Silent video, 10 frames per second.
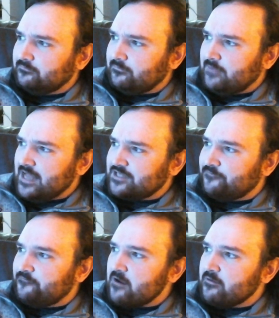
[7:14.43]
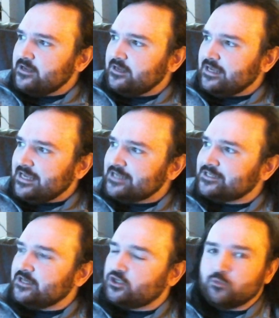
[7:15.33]
it's very
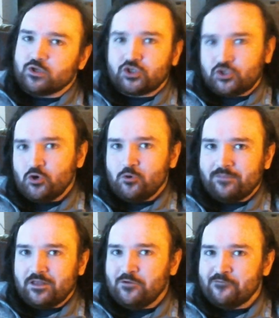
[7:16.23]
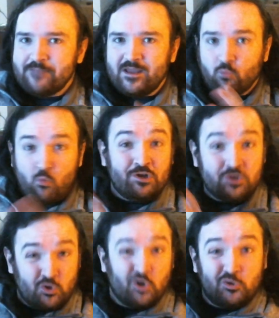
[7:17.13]
easy to assume that you've made one
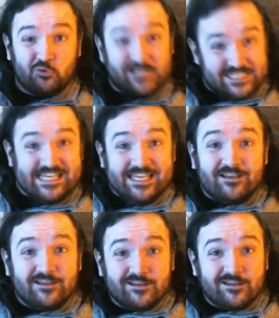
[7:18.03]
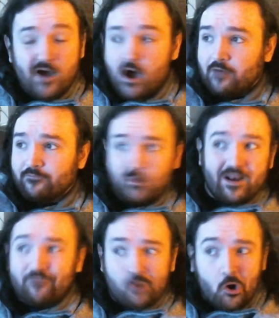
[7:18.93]
good critique of
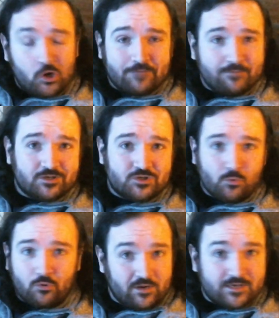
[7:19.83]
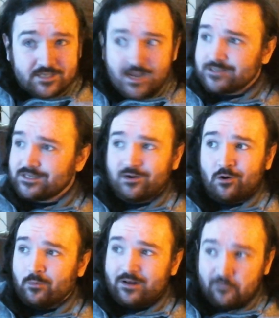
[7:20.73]
whatever argument you're criticizing or
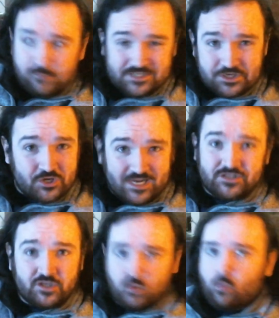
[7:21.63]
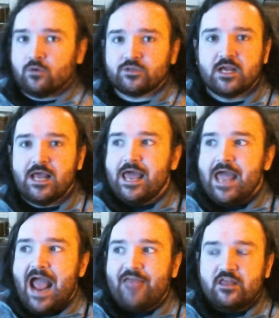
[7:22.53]
whatever position isn't yours,
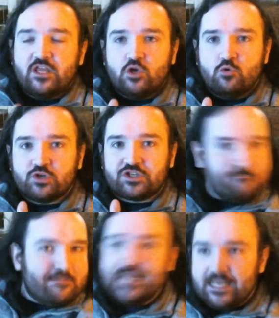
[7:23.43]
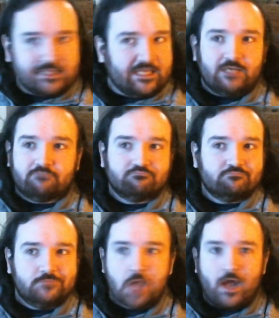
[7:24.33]
and then you just immediately
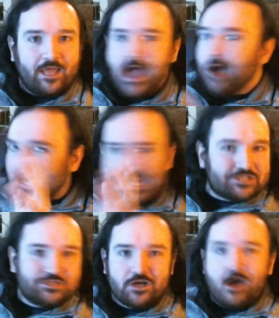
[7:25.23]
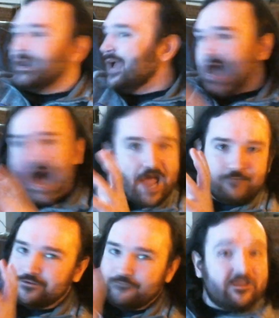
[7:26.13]
knock it out. It's done. I've
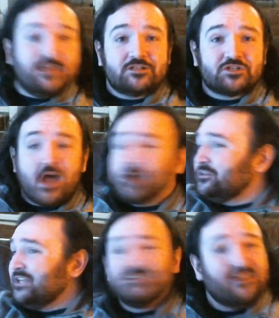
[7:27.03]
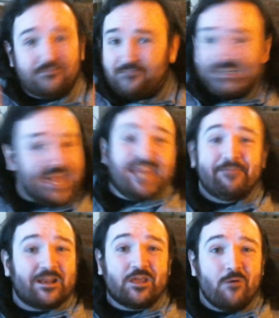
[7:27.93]
defeated Socrates. I've defeated
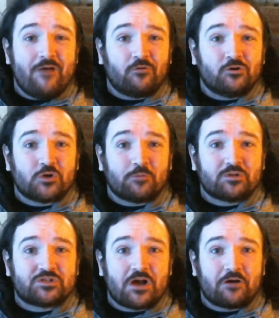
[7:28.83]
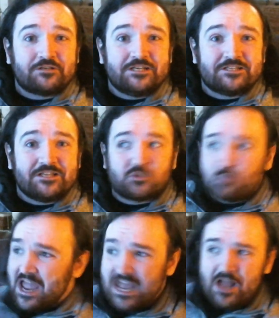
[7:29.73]
anybody who ever interprets Socrates this
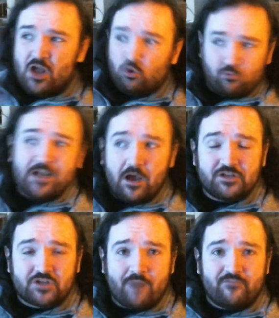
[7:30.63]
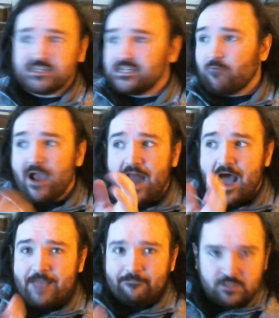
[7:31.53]
way. Creon is obviously right.
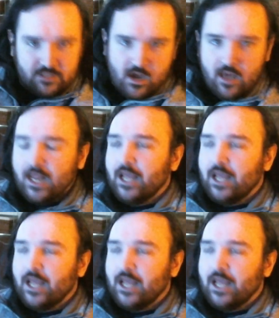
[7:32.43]
I'm done.